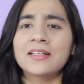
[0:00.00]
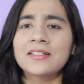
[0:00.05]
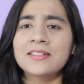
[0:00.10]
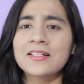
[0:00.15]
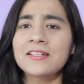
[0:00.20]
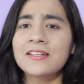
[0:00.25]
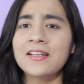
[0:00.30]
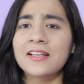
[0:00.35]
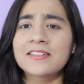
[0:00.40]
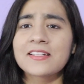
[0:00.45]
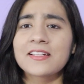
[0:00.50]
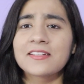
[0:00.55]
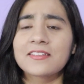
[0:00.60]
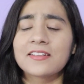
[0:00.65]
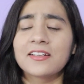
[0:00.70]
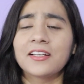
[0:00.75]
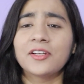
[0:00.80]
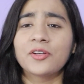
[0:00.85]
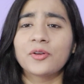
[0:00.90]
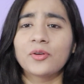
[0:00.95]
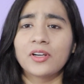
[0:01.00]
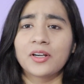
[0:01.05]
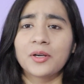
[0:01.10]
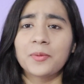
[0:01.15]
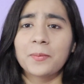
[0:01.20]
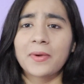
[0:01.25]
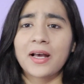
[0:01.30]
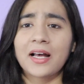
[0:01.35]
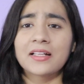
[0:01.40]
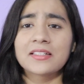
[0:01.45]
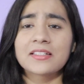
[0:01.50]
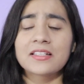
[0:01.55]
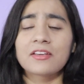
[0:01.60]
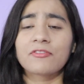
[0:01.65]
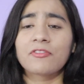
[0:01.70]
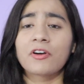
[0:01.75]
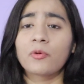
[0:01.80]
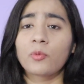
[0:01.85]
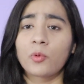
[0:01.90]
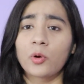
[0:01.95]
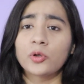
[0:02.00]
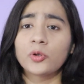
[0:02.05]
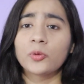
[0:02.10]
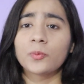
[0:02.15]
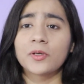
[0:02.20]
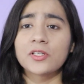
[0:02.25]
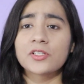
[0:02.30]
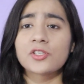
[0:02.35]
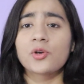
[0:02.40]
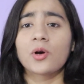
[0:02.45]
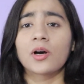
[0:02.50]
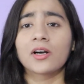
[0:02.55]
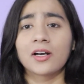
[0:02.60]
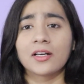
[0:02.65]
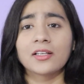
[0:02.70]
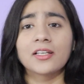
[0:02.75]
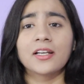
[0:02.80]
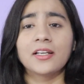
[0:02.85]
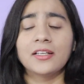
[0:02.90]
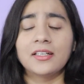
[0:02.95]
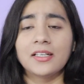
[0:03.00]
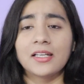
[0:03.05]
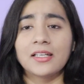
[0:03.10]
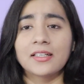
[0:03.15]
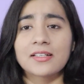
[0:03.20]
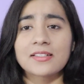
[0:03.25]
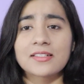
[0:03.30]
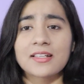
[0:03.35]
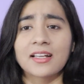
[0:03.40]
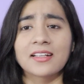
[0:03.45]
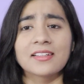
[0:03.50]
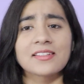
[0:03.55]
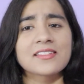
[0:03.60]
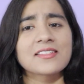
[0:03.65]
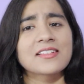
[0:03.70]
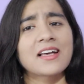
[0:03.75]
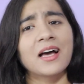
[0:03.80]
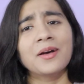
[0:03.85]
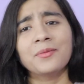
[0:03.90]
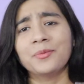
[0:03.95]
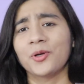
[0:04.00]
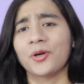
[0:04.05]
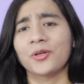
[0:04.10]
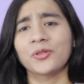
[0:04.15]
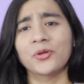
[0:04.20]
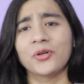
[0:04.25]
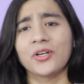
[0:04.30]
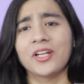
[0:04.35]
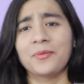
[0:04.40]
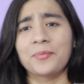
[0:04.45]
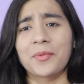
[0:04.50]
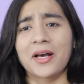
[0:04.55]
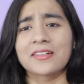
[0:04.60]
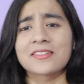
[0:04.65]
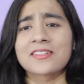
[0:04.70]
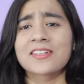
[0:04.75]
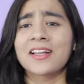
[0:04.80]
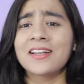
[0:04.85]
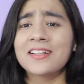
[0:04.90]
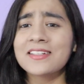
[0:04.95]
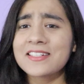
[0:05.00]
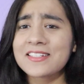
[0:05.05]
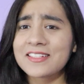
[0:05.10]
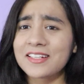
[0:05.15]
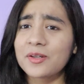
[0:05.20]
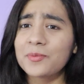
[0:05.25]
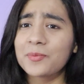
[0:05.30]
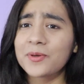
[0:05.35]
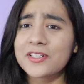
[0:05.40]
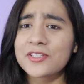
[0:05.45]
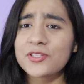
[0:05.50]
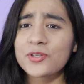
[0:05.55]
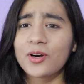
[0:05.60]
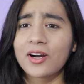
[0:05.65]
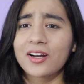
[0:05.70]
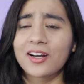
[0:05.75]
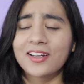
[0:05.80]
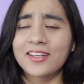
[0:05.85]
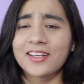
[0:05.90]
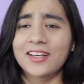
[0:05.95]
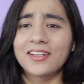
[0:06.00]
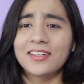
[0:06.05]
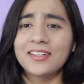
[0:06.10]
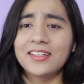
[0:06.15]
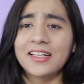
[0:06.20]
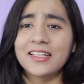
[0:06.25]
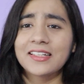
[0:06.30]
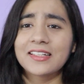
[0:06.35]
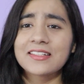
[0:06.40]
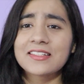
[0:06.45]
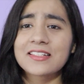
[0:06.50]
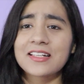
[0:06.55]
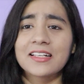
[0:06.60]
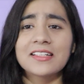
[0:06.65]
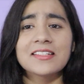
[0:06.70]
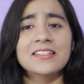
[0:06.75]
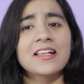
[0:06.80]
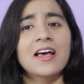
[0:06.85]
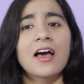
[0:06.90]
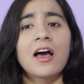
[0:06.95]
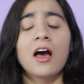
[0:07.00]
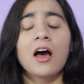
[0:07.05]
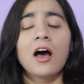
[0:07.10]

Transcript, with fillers: Is it necessary to learn maths if I want to pursue a career in data science? I'm not good in maths. Can I still pursue a career in data science?